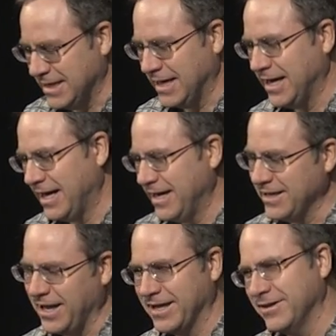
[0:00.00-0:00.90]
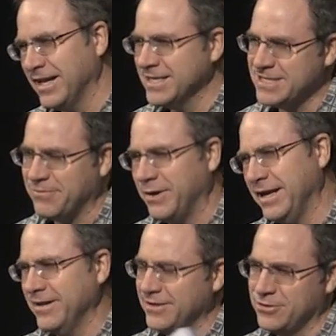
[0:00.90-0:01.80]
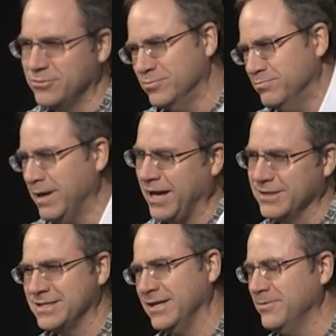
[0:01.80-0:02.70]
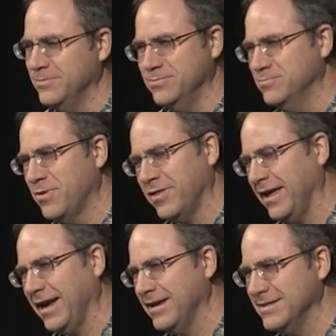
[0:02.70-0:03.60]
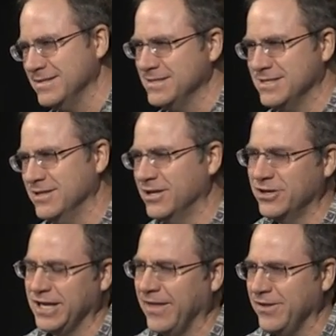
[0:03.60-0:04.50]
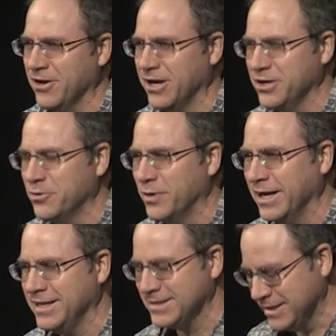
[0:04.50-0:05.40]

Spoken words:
that like they're getting stuff ready and they're balancing things and they're getting the audio right.